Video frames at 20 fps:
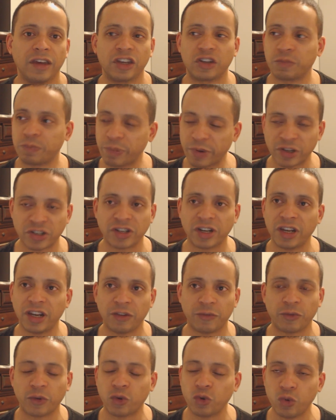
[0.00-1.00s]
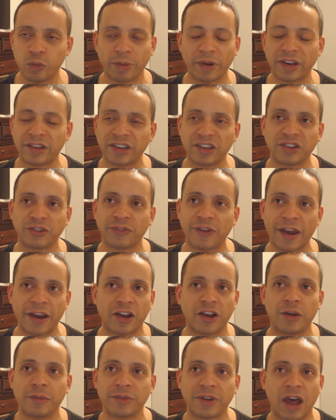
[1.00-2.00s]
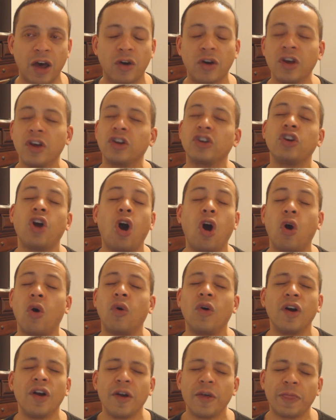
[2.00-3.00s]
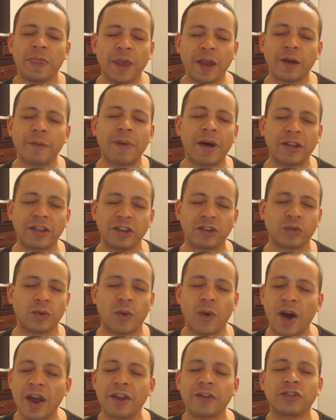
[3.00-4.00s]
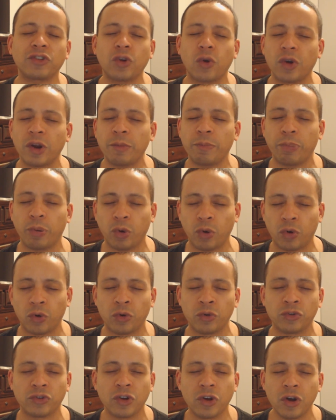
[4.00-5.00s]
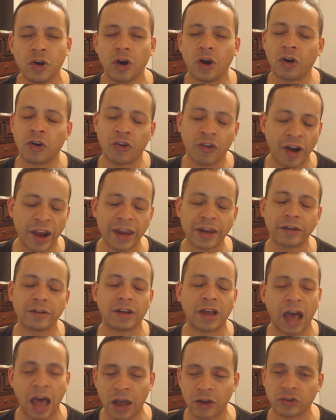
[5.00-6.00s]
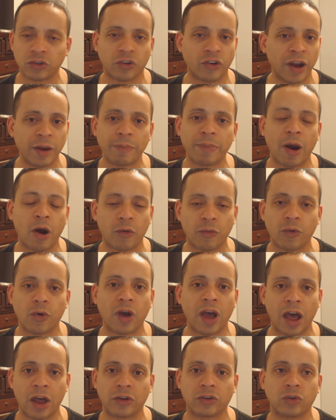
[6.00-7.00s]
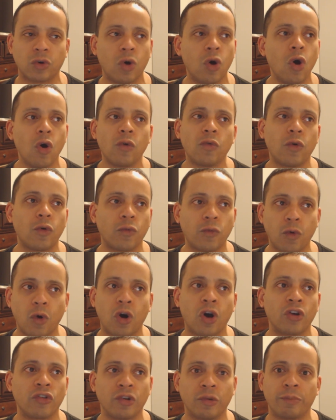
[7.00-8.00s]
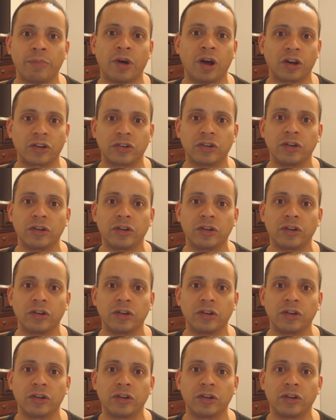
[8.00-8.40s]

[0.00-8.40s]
Especially if a new PlayStation 5 comes out. Yo, think about this one. What if Sony pulls a great console, great powerful console for $400?